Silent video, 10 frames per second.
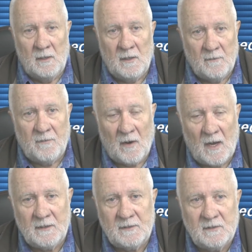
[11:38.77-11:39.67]
for
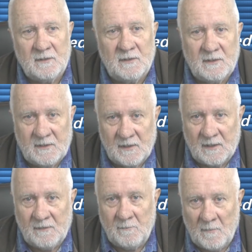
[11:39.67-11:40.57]
us
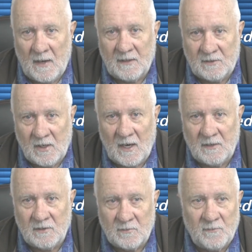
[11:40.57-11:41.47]
to make
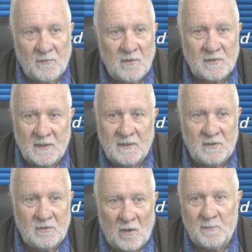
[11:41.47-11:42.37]
changes, firstly,
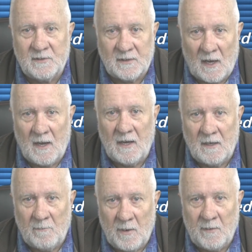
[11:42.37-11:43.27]
stop
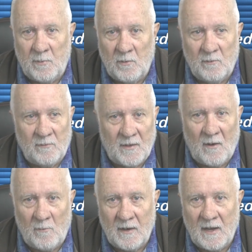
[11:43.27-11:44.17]
saying, people,
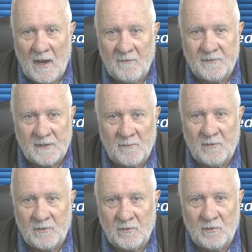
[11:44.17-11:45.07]
that we have
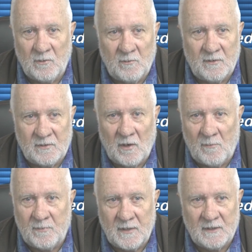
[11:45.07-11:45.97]
something to do with
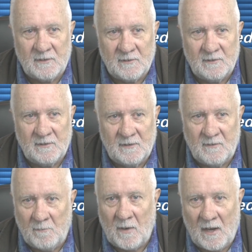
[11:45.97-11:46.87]
child protection
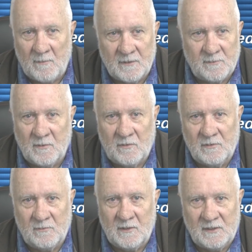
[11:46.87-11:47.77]
departments,
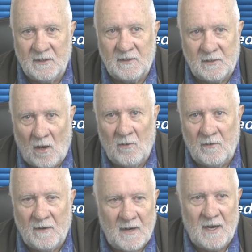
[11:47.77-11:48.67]
because we just
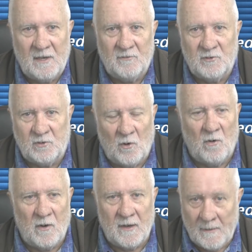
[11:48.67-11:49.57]
don't. End of
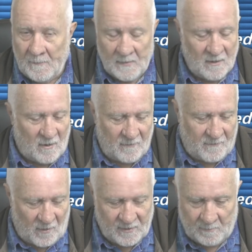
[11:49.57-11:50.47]
story. I
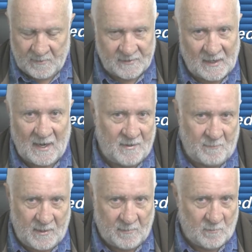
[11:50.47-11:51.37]
find it bizarre that
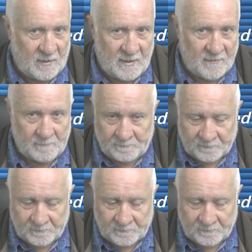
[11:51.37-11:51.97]
people would even